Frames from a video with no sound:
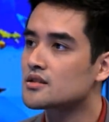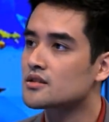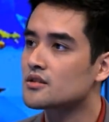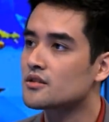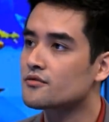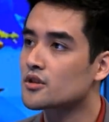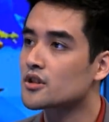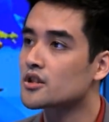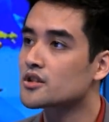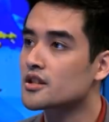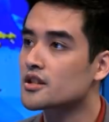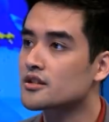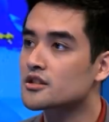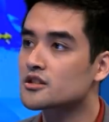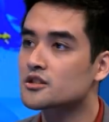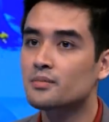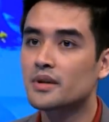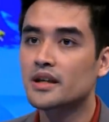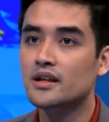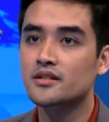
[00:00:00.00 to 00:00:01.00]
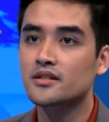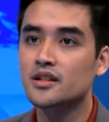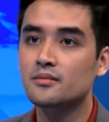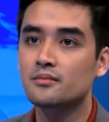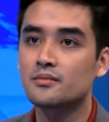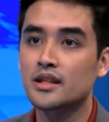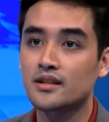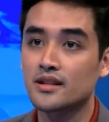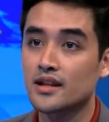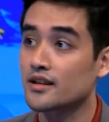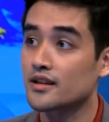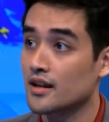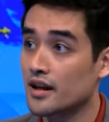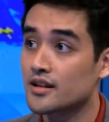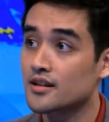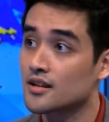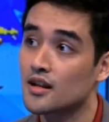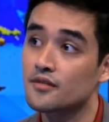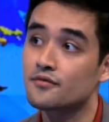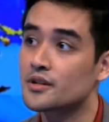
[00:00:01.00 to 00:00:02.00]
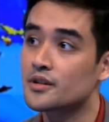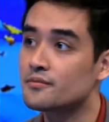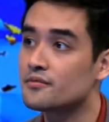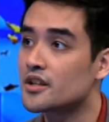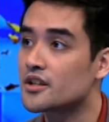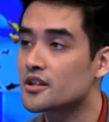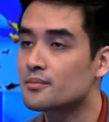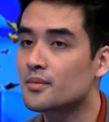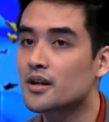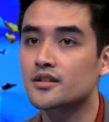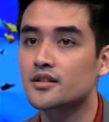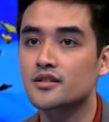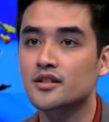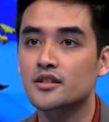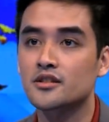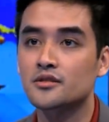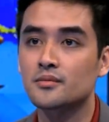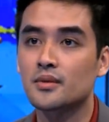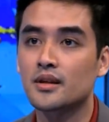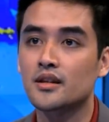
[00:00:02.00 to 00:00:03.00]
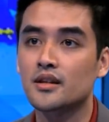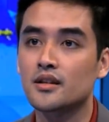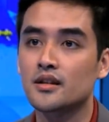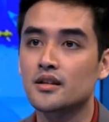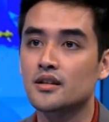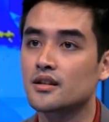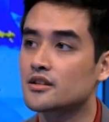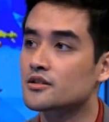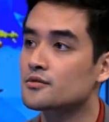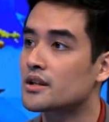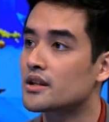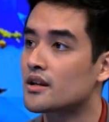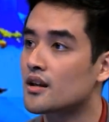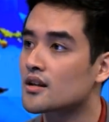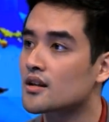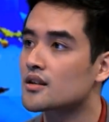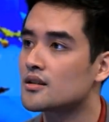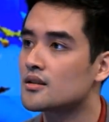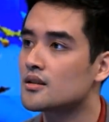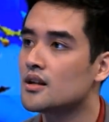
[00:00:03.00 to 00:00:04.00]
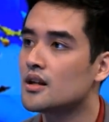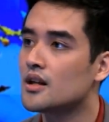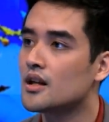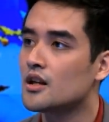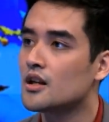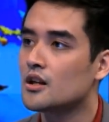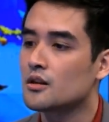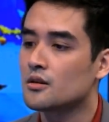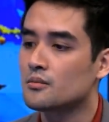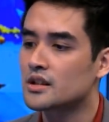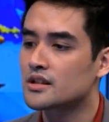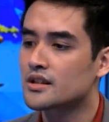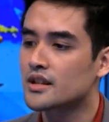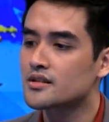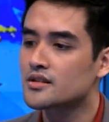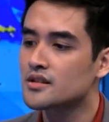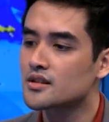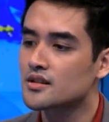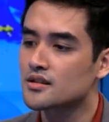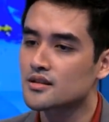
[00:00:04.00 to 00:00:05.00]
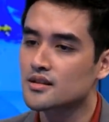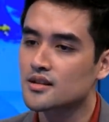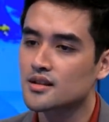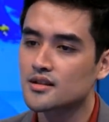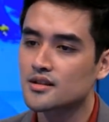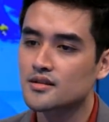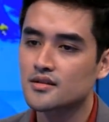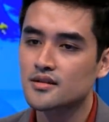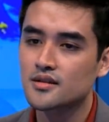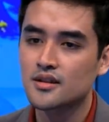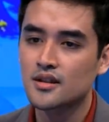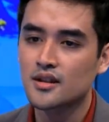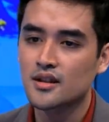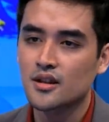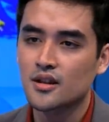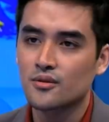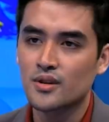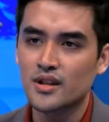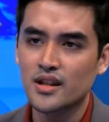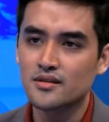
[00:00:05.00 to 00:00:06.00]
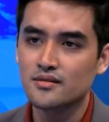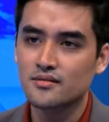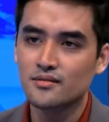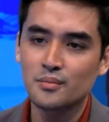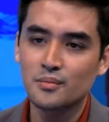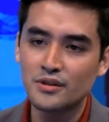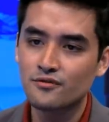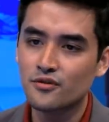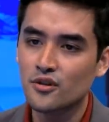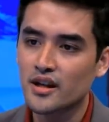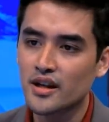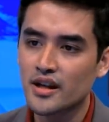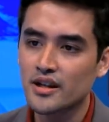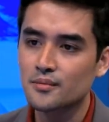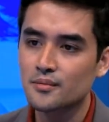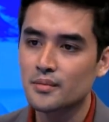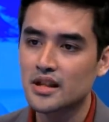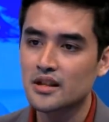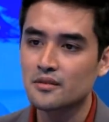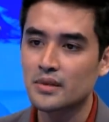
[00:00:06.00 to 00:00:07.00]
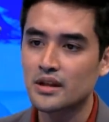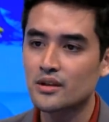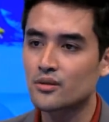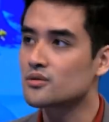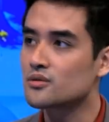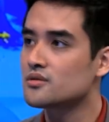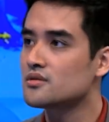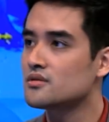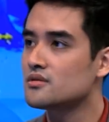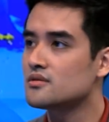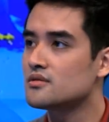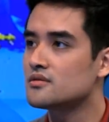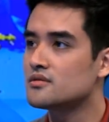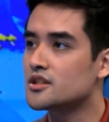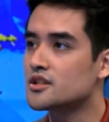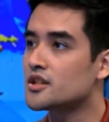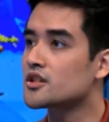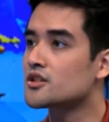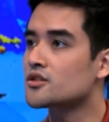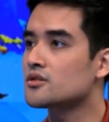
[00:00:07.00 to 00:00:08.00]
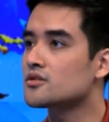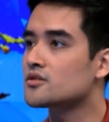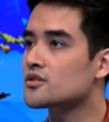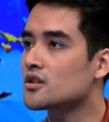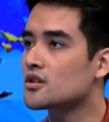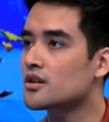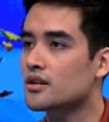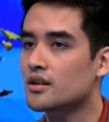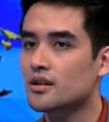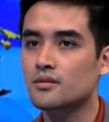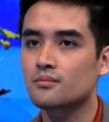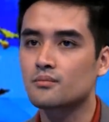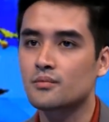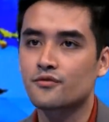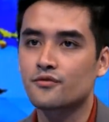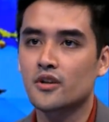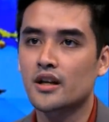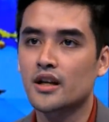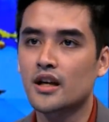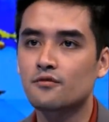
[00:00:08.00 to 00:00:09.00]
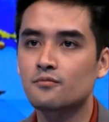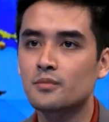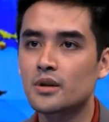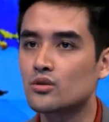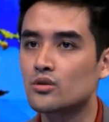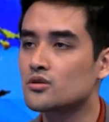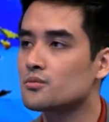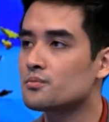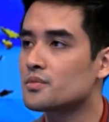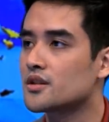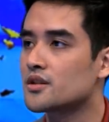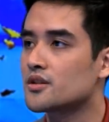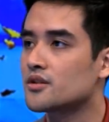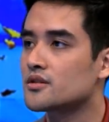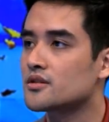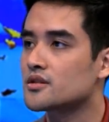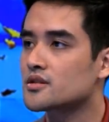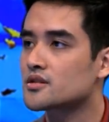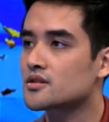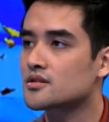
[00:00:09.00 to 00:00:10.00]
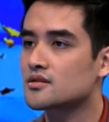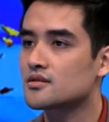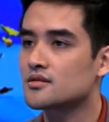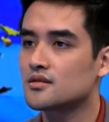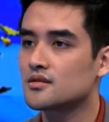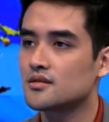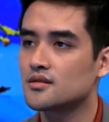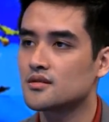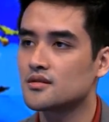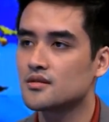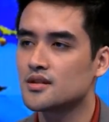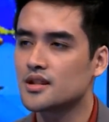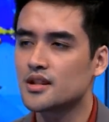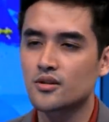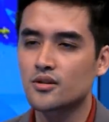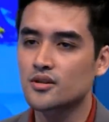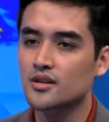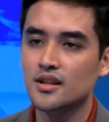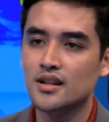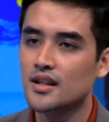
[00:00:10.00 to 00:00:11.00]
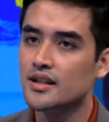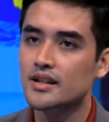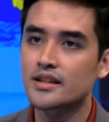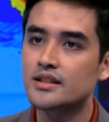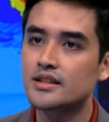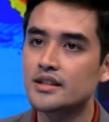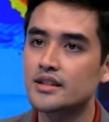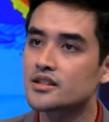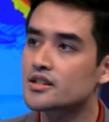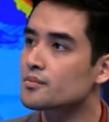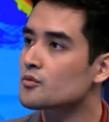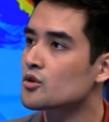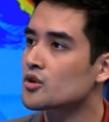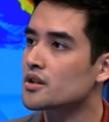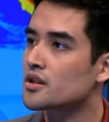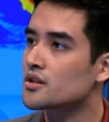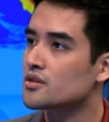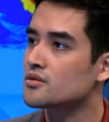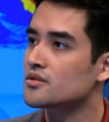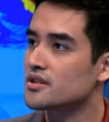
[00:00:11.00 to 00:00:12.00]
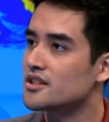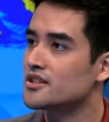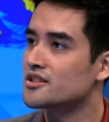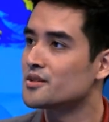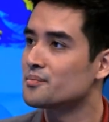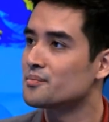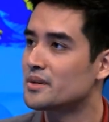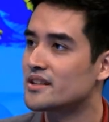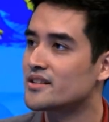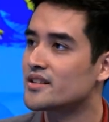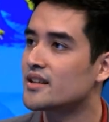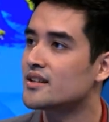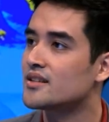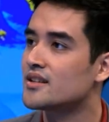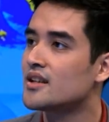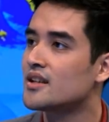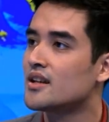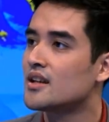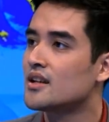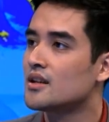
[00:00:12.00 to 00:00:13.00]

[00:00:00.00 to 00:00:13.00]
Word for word: Of course, I respect him and I love him very much as my uncle. But I think, before I make my own decisions or before I have my own opinions, hindi ko na lang iniisip ko na yung iisipin niya.